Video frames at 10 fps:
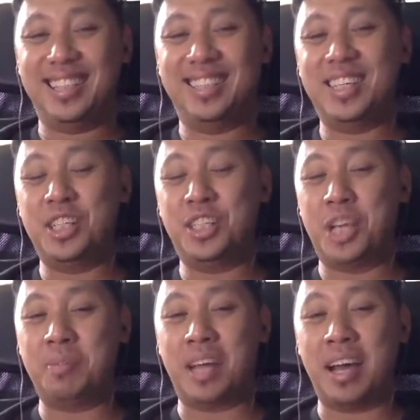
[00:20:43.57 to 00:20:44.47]
See,
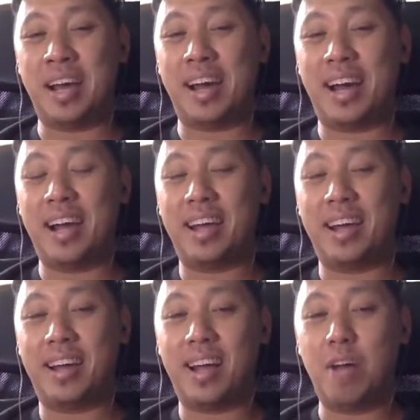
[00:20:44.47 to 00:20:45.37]
James, I
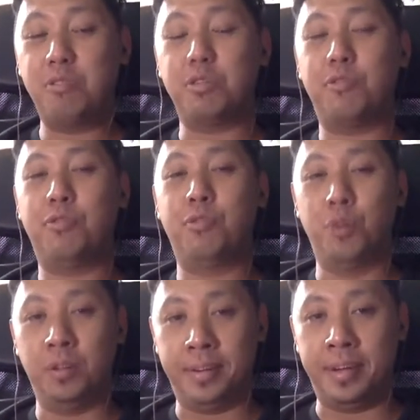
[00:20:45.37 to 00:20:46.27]
was a
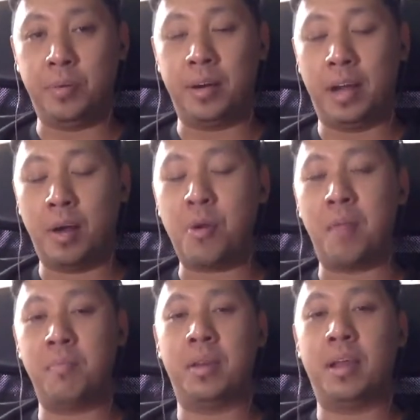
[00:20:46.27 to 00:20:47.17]
fool in that one, and I would
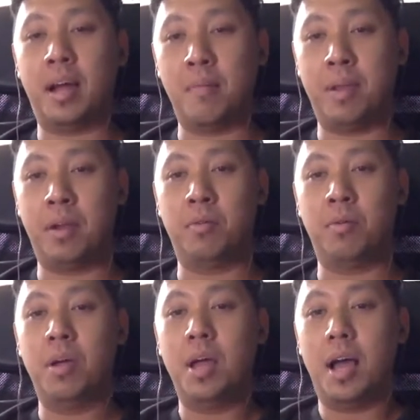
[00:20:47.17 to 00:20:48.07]
admit that I
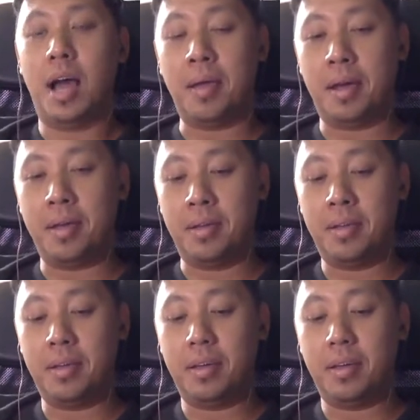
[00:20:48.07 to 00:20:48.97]
I